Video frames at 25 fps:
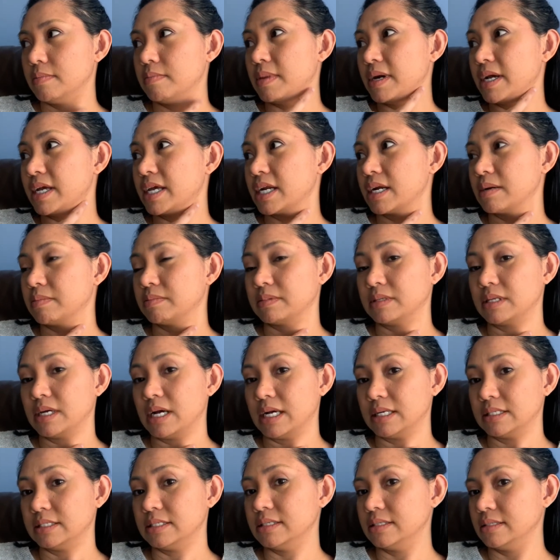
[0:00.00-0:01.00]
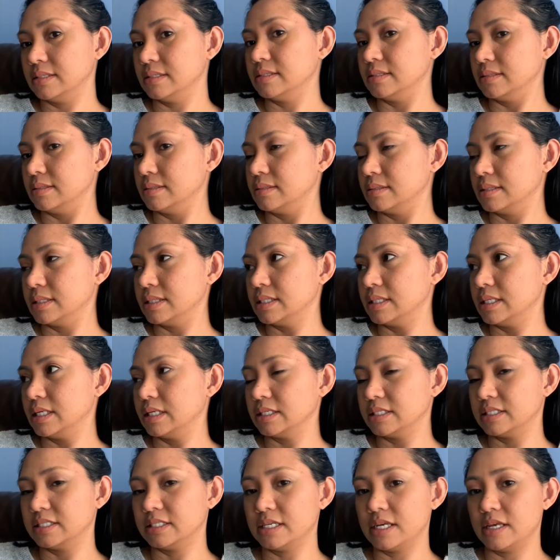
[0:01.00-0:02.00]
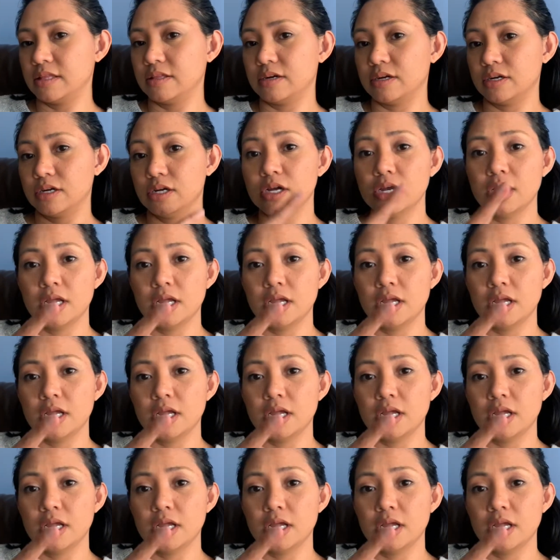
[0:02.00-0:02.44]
mahirap, as in they'll stay there.